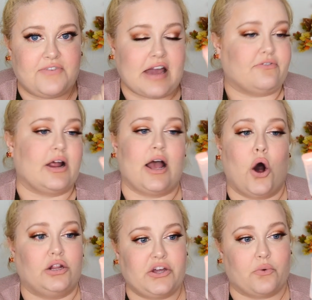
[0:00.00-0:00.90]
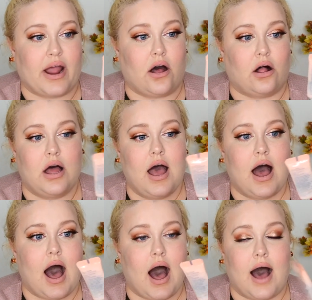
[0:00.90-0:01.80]
favorite, holy grail,
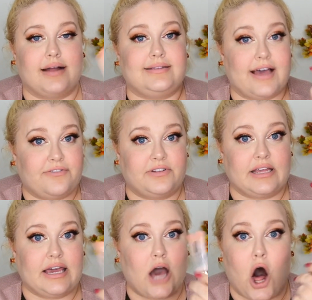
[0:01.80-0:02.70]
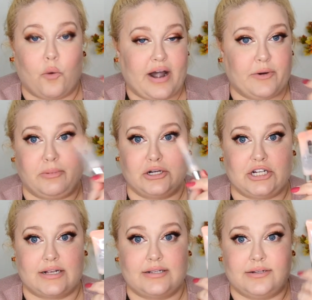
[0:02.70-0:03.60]
uh, definitely already
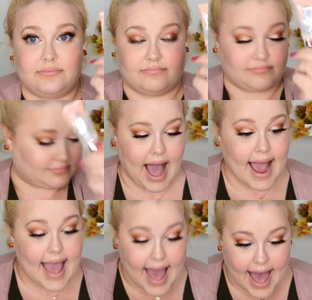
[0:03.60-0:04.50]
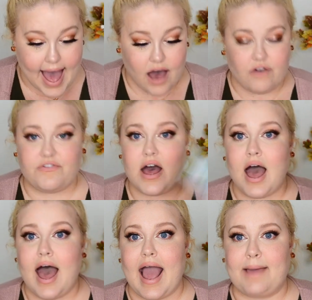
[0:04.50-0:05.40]
repurchased. Mm. I have
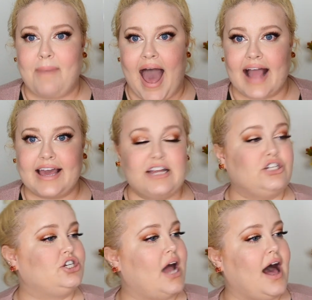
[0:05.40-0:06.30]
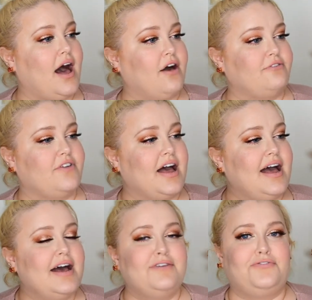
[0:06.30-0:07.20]
a package of
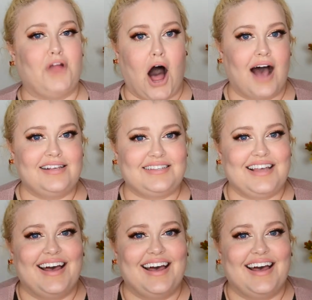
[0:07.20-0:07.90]
floss.